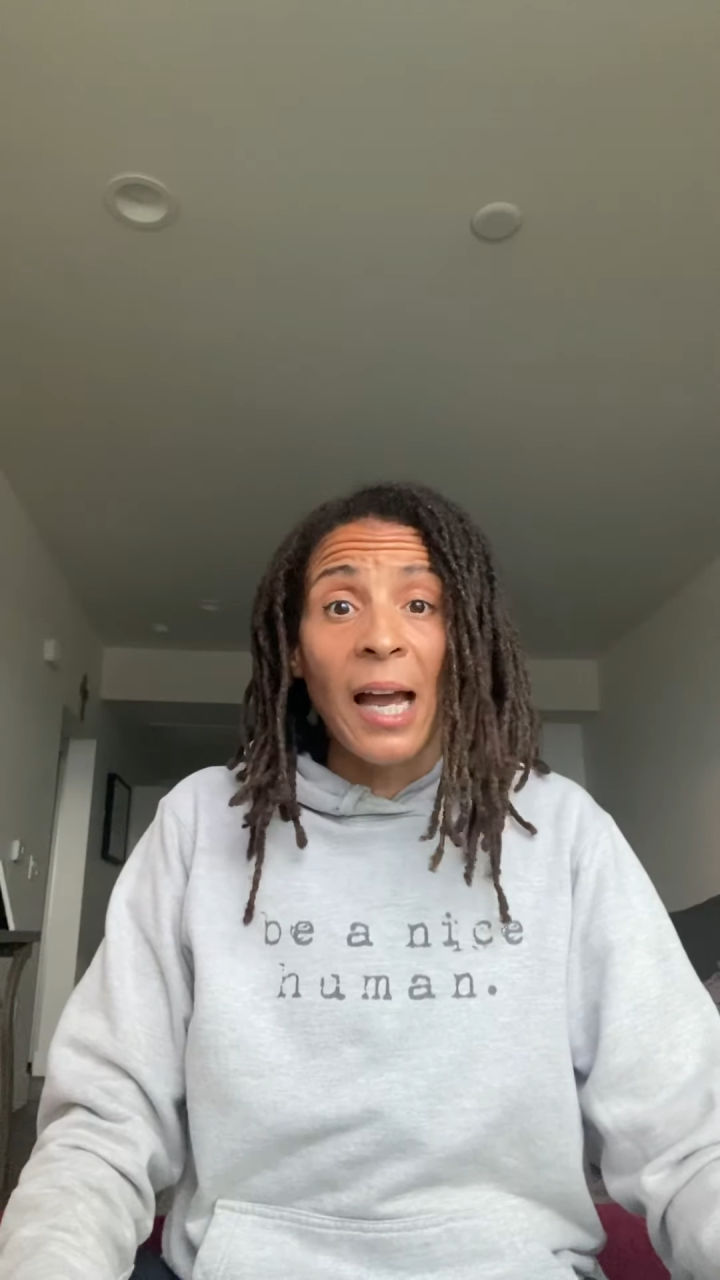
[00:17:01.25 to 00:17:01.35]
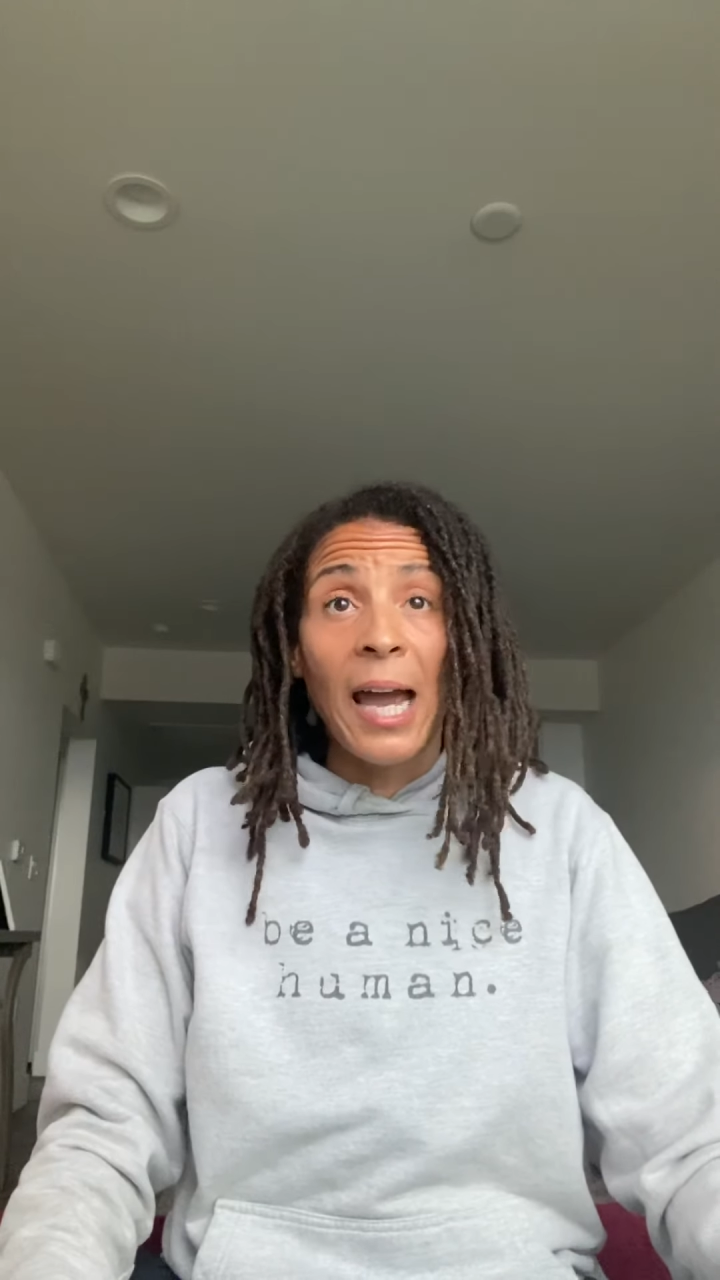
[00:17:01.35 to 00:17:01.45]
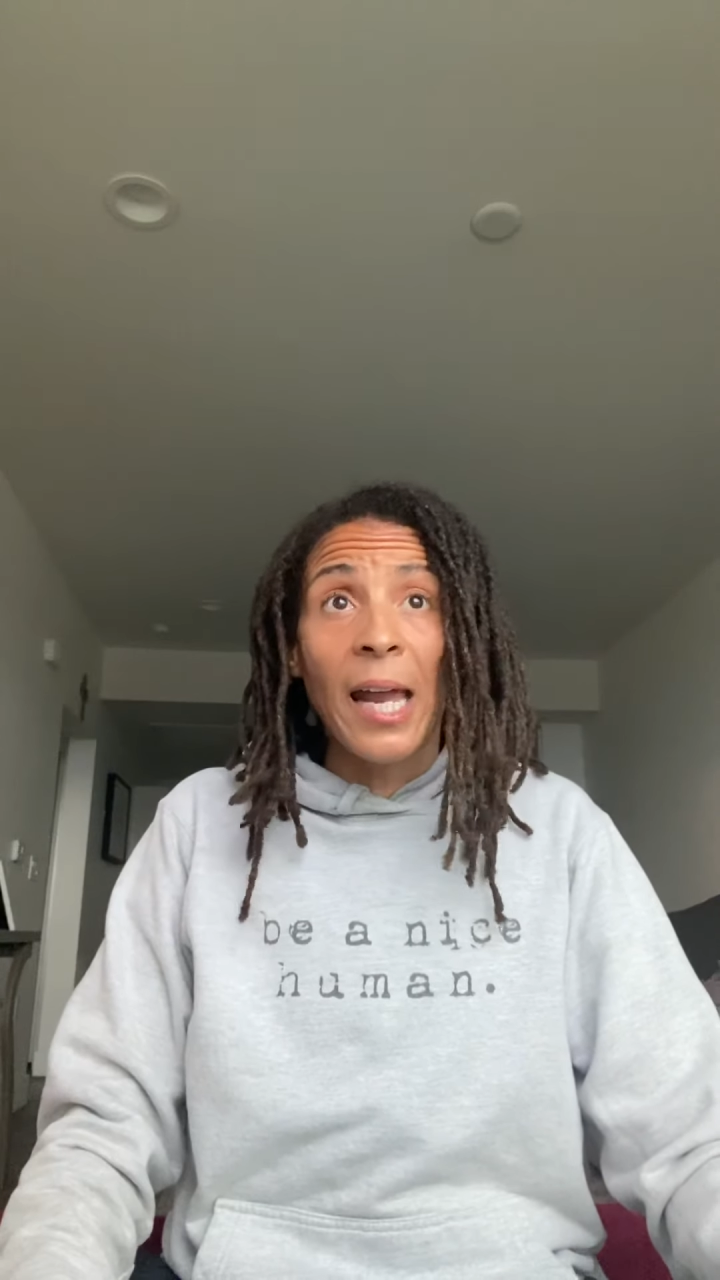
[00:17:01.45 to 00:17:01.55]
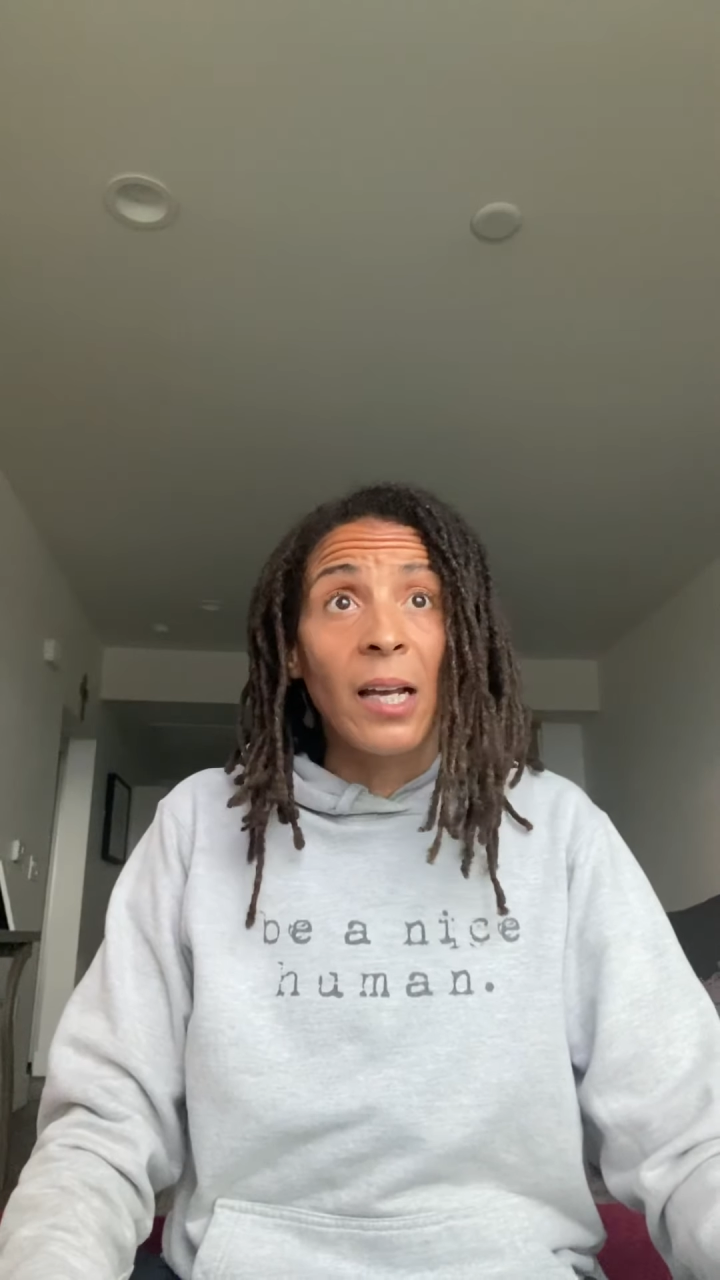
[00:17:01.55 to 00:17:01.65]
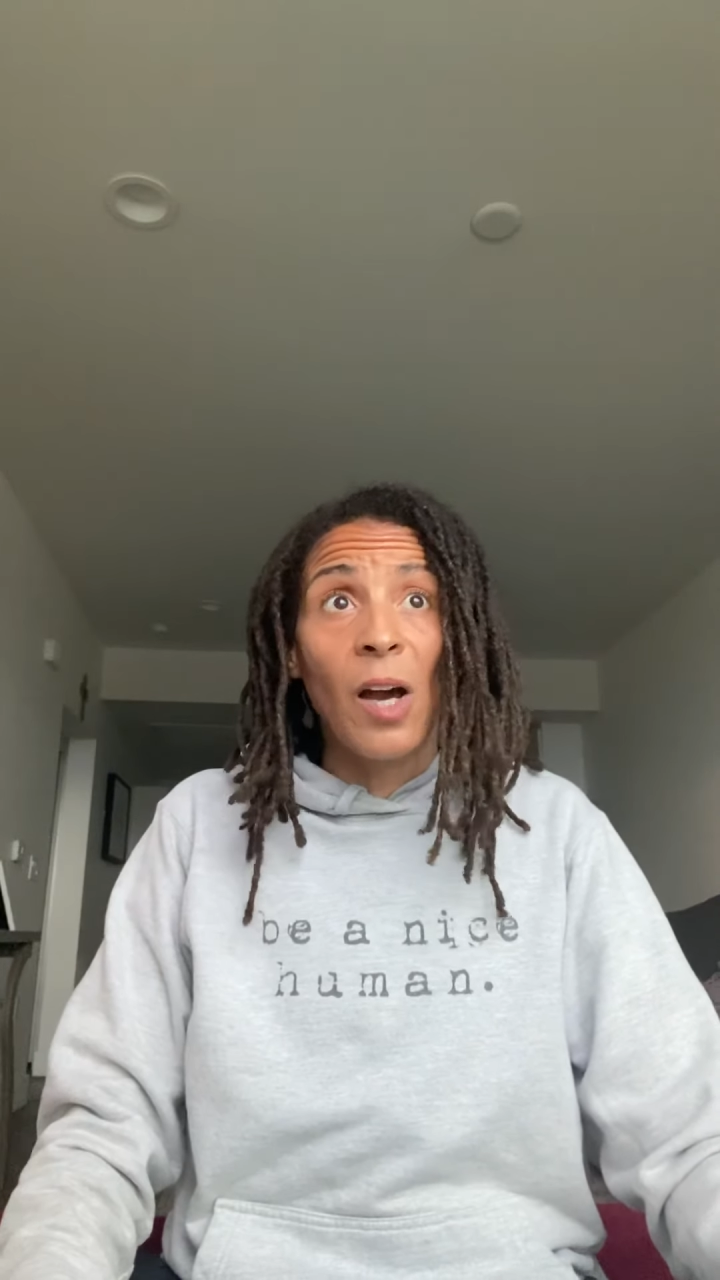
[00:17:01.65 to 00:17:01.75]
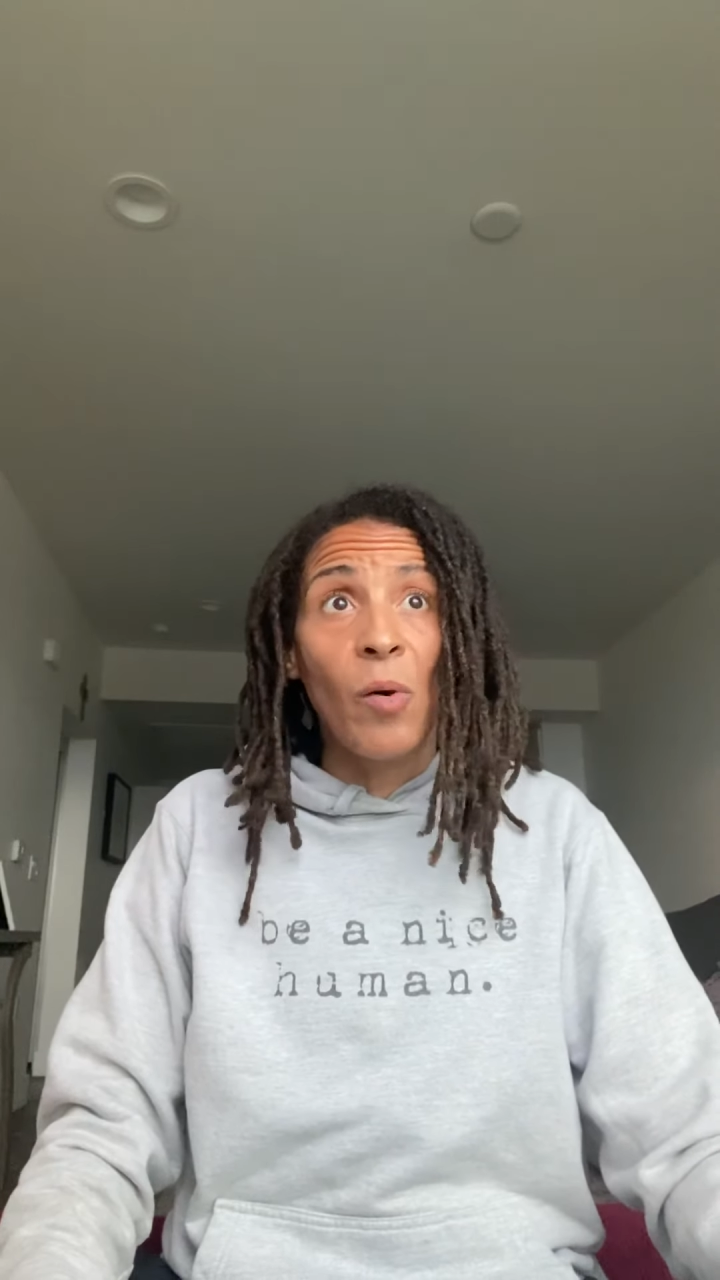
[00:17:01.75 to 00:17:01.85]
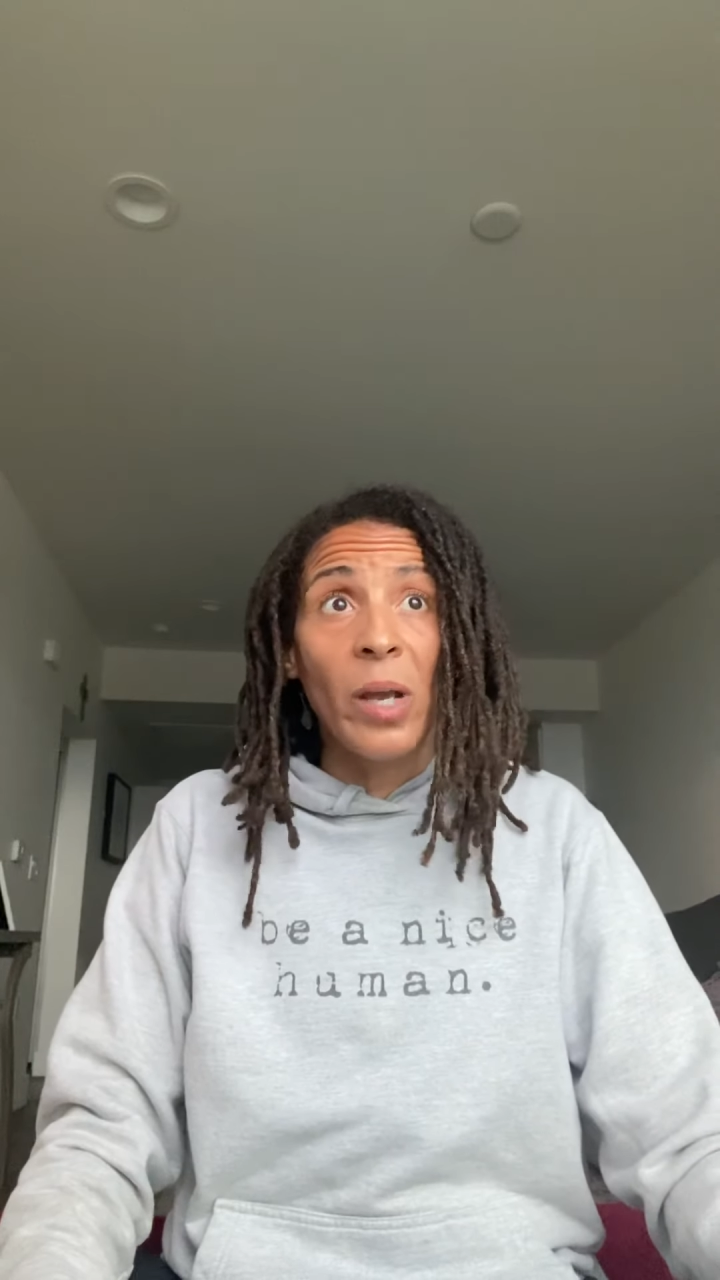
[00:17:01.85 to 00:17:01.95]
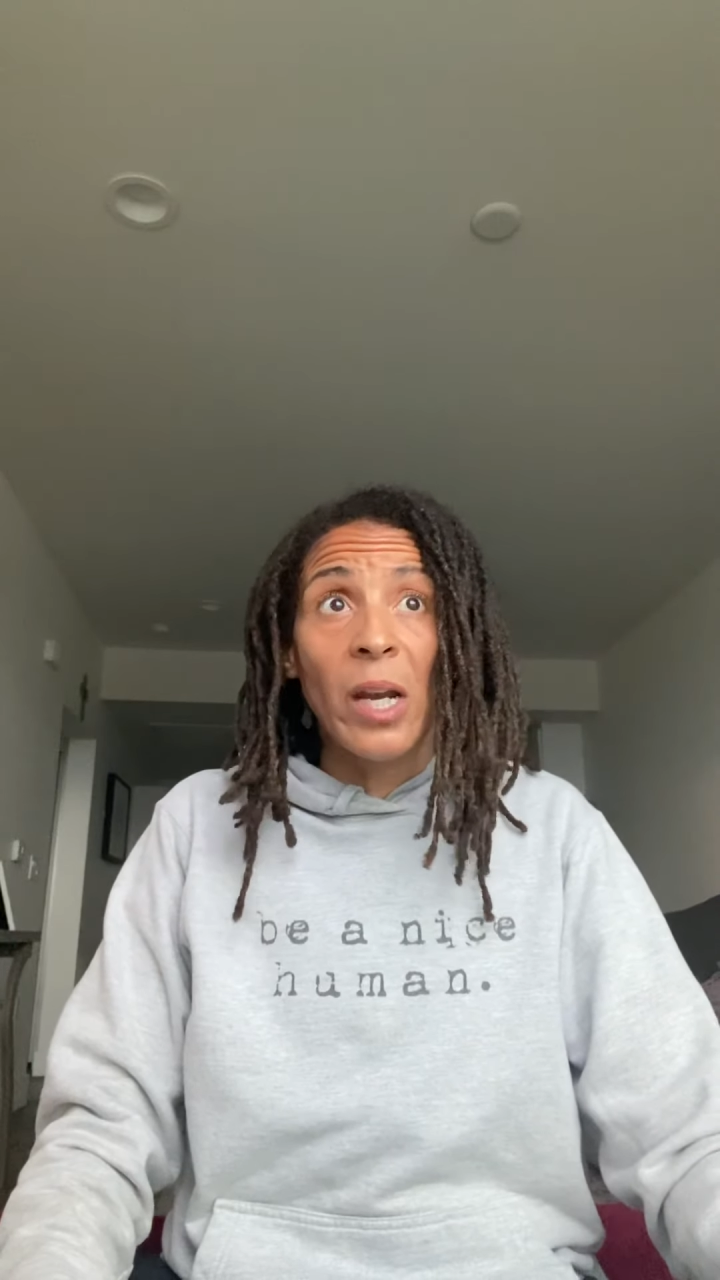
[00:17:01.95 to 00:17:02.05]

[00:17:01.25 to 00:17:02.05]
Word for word: I gotta go